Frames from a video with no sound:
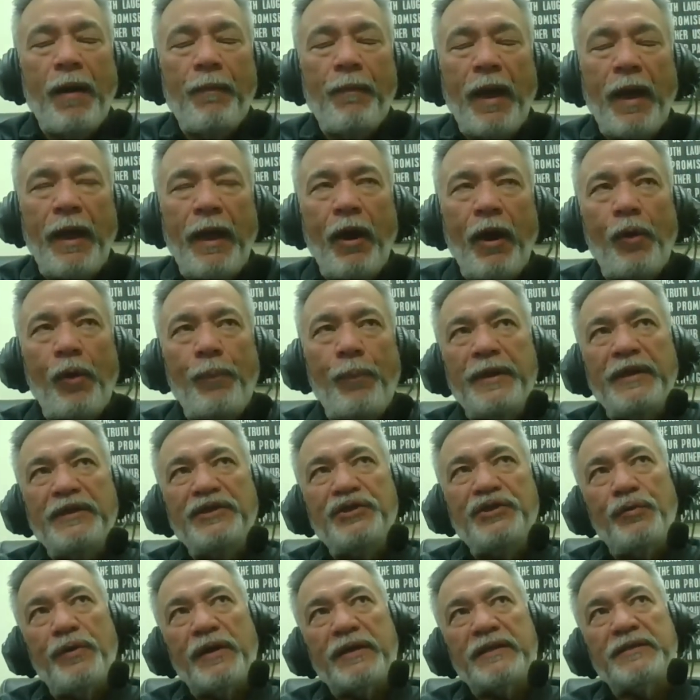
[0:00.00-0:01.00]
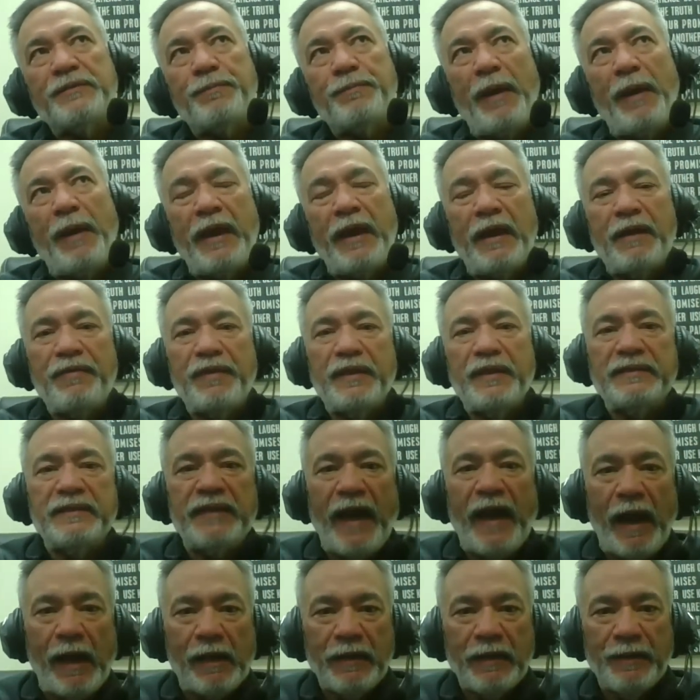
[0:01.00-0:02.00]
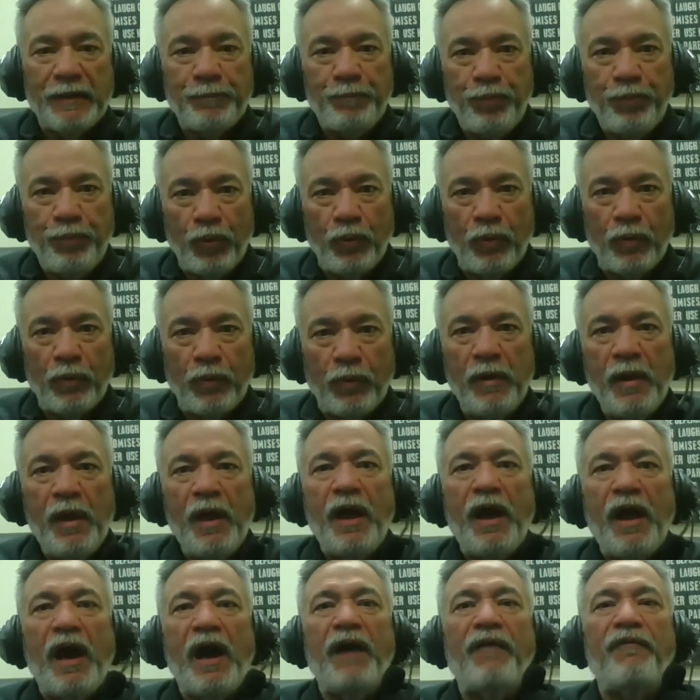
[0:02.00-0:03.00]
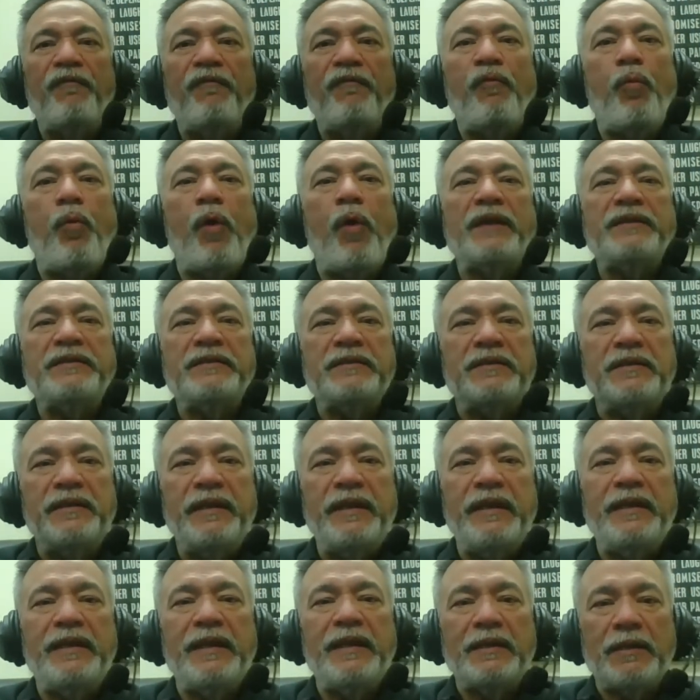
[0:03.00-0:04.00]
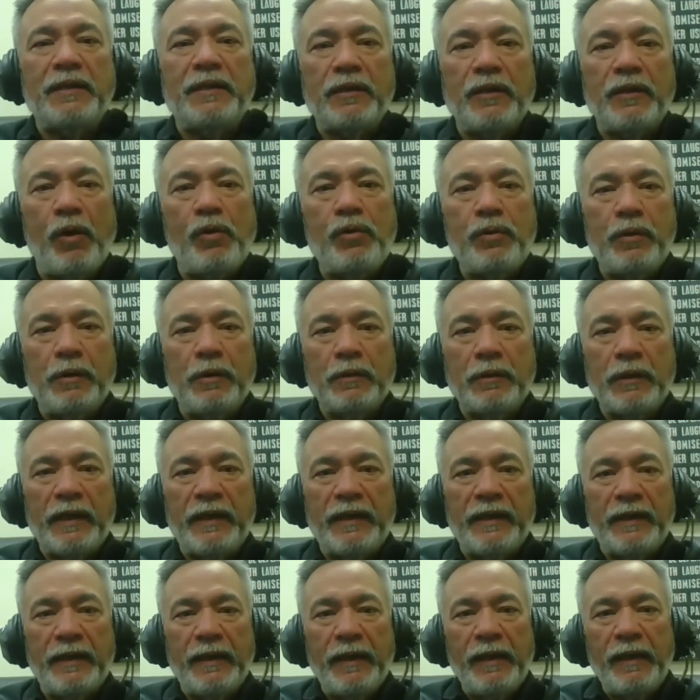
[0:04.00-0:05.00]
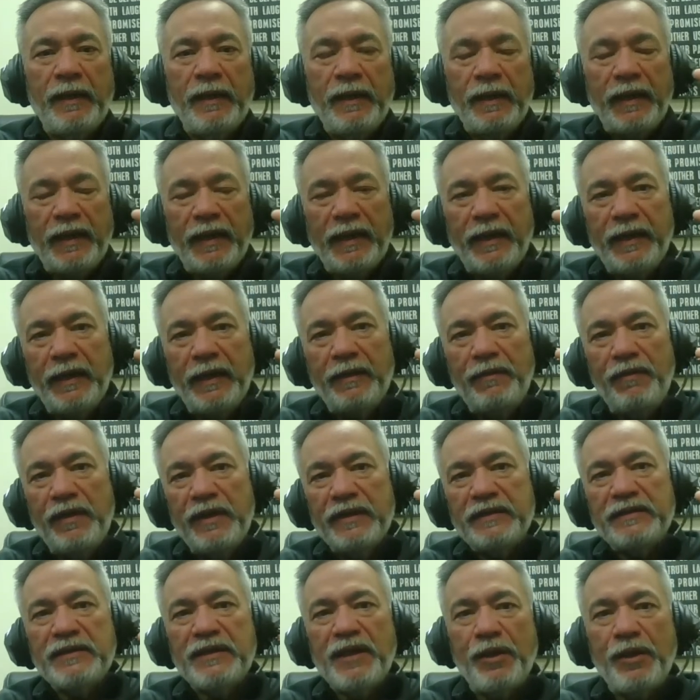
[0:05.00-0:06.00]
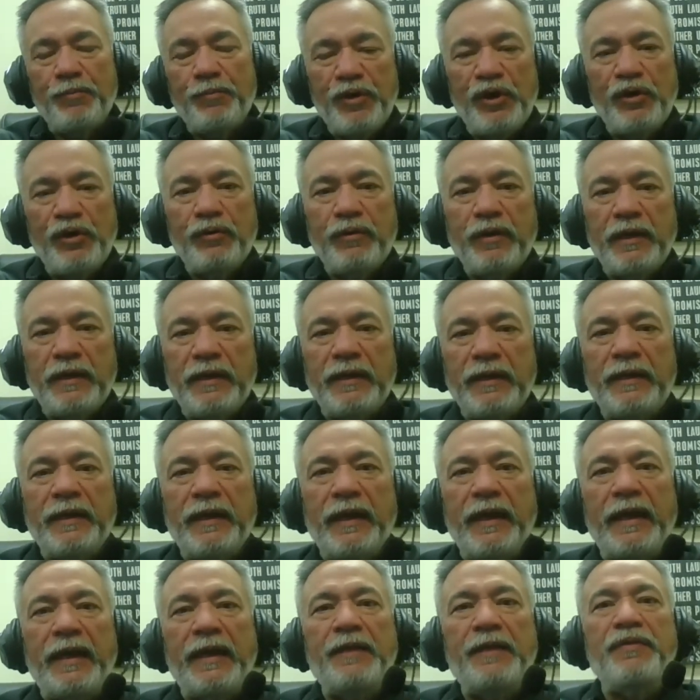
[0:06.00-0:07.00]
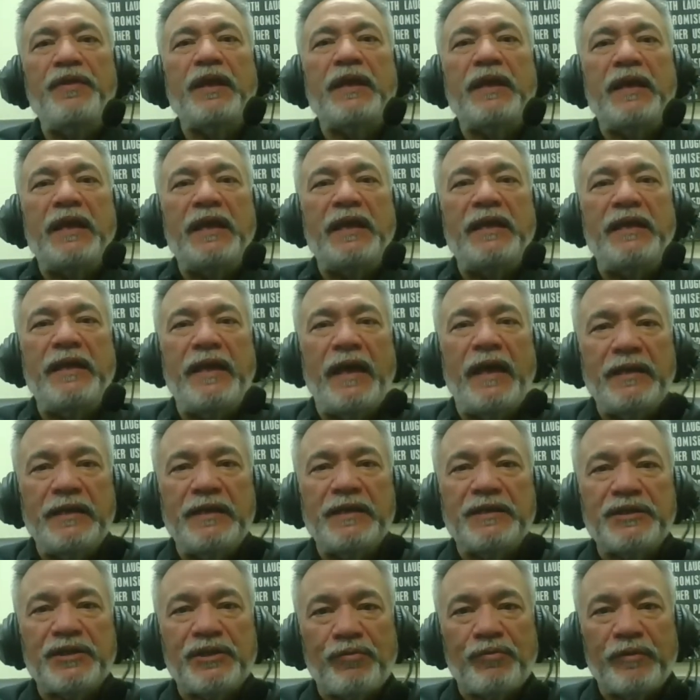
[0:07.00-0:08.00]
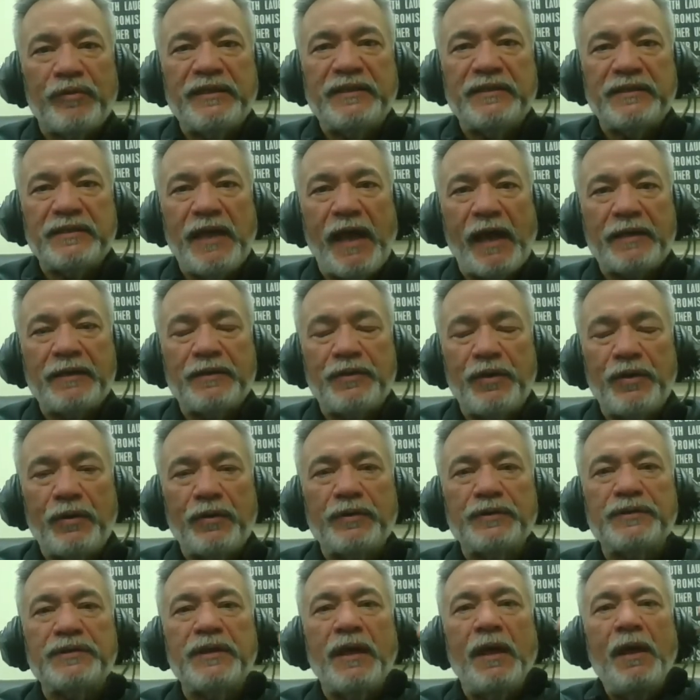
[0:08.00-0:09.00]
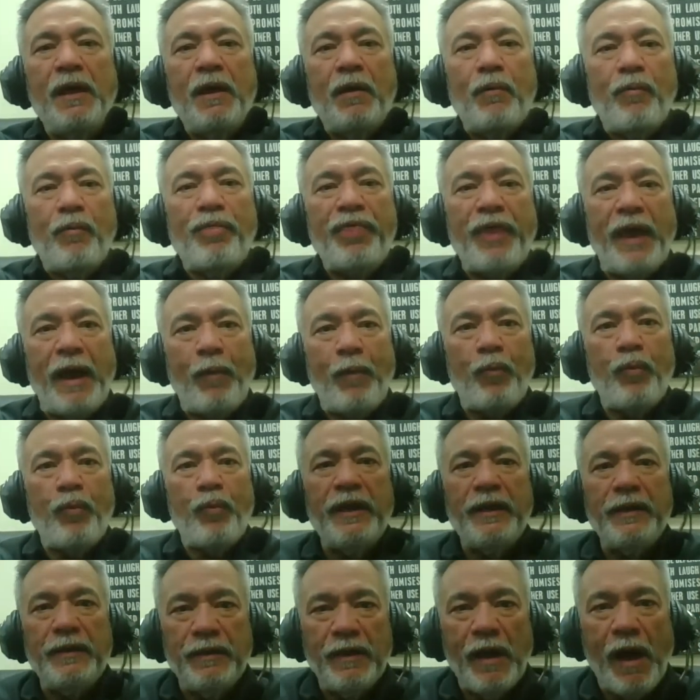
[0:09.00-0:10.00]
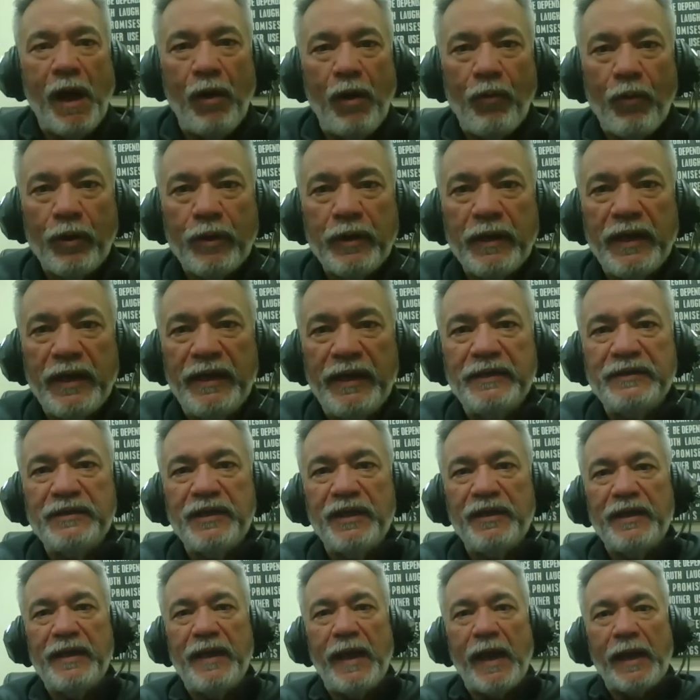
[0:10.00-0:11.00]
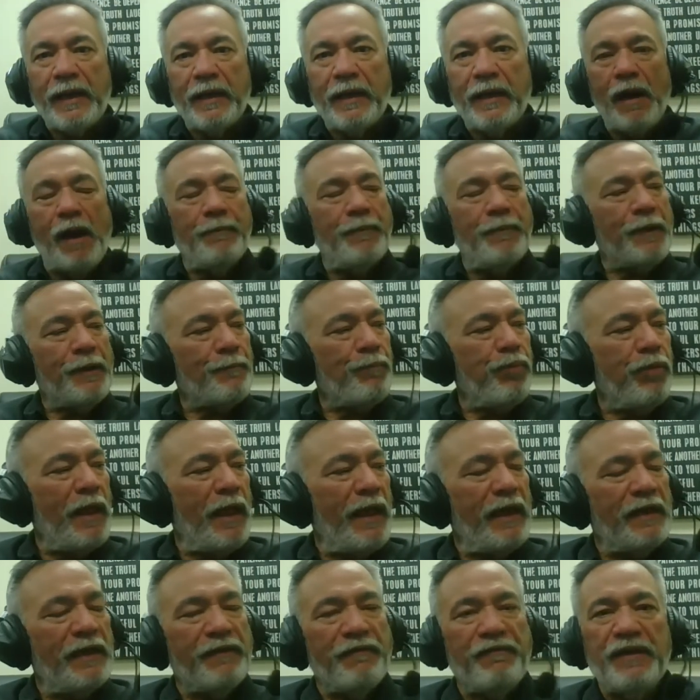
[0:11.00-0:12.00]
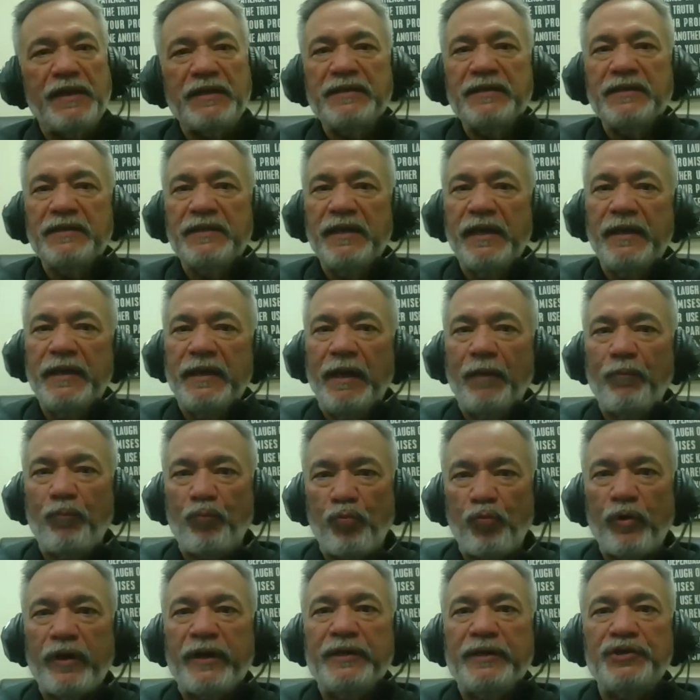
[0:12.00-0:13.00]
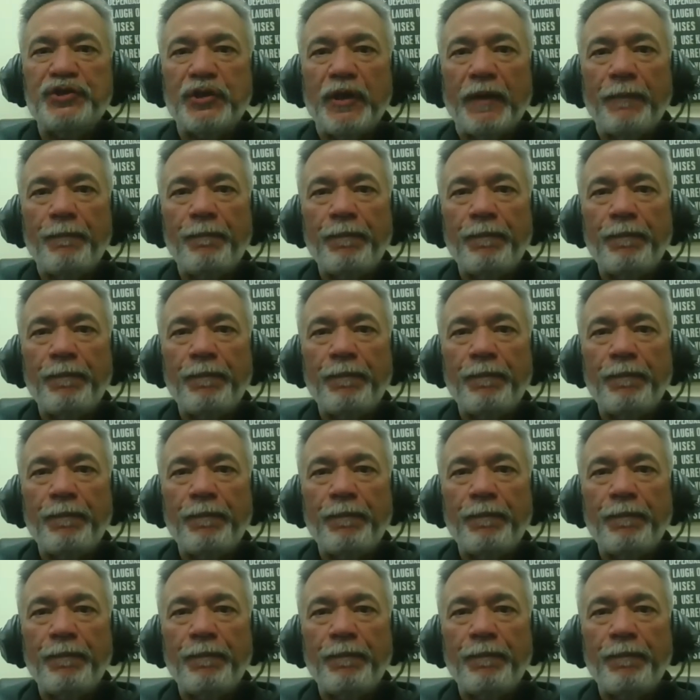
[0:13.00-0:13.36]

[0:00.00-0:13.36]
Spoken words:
helping to expand the talent pool of what's needed locally in this community, in the key industry sectors that we know are key to the economic plan of this city and region.